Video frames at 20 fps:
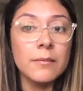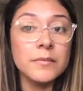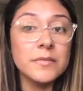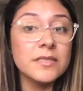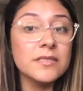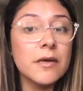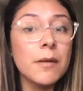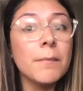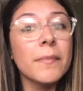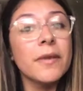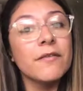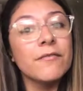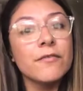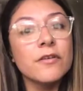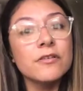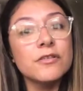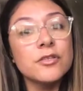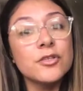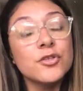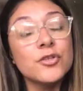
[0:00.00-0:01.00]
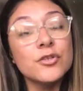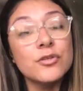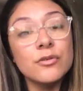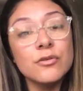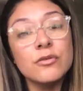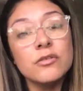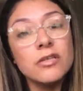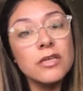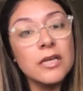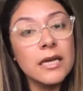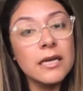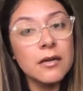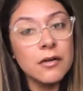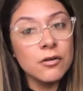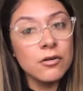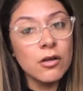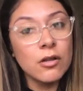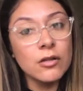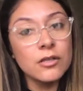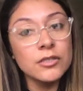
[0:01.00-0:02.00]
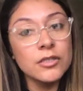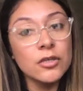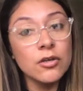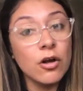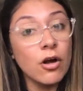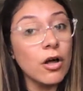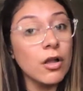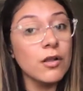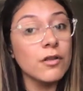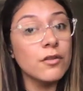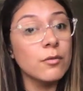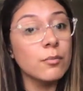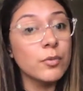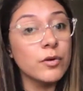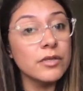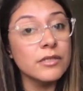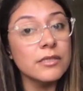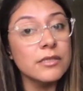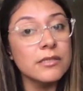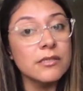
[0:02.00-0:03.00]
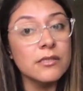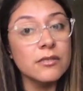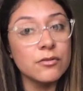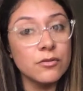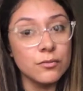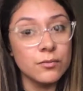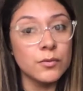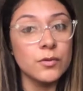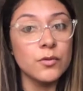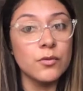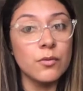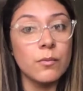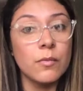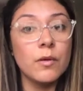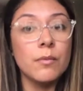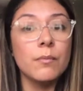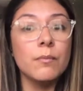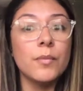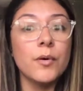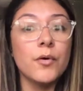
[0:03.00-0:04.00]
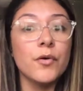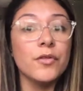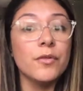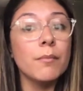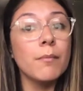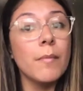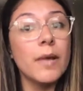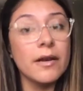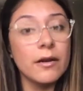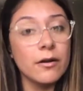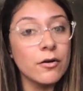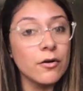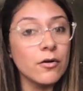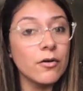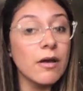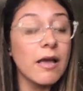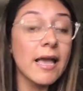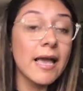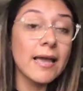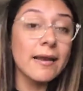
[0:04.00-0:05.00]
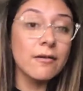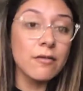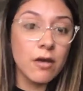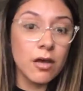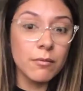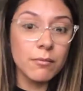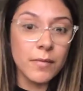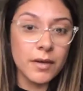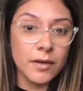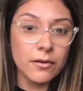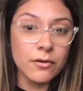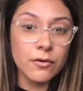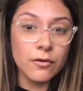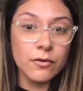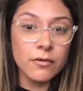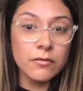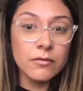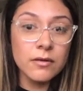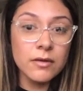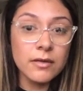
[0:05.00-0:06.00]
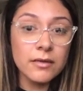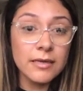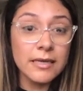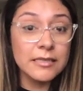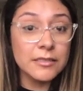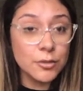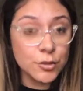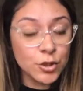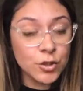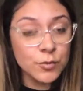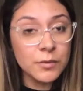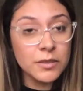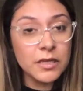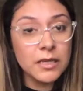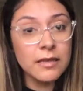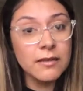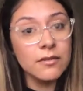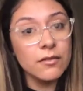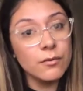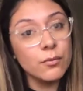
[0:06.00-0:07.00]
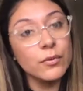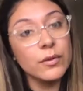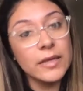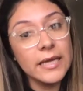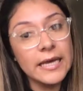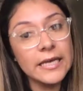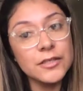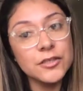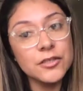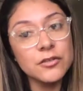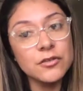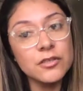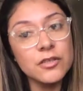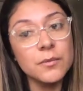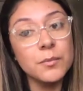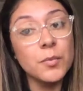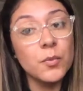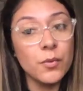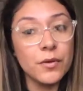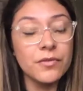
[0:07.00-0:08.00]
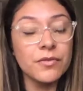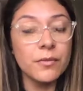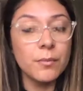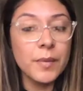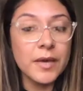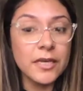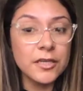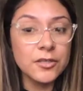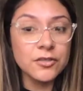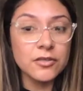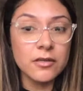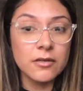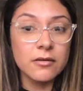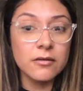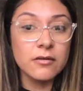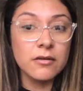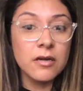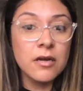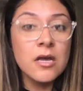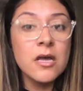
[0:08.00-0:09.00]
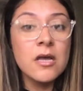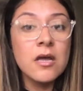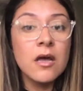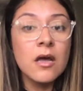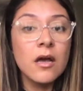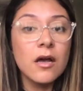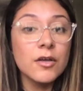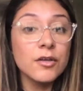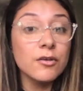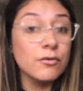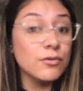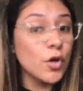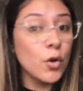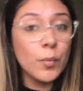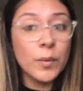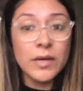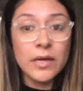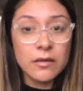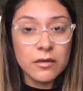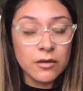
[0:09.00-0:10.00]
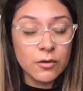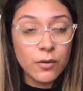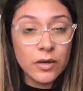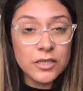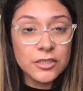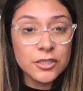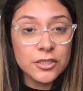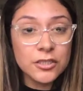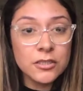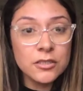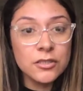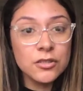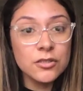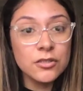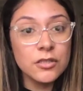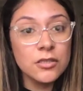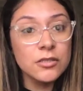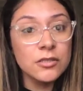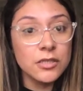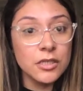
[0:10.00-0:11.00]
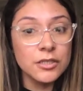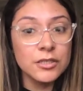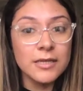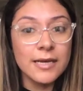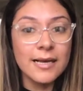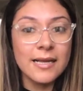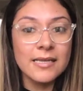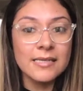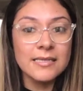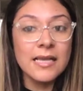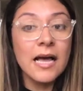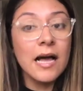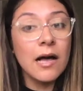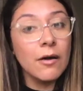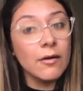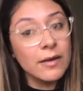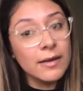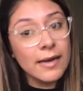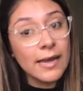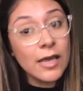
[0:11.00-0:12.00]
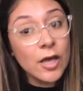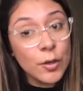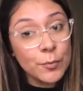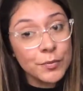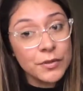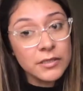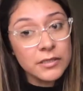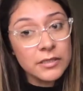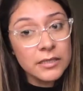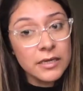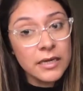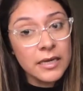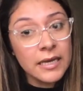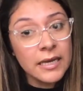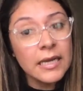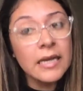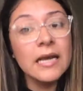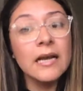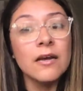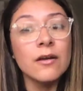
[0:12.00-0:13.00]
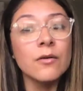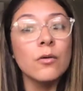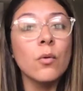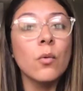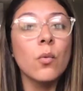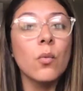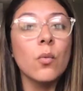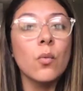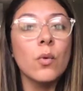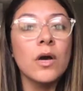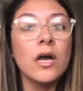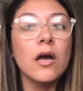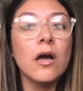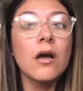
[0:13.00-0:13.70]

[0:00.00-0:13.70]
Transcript: done by first introducing and acknowledging all of the persons in the room, both medical and non-medical, and determining the relationship with the patient. Use open-ended questions such as, how can I help you today? And what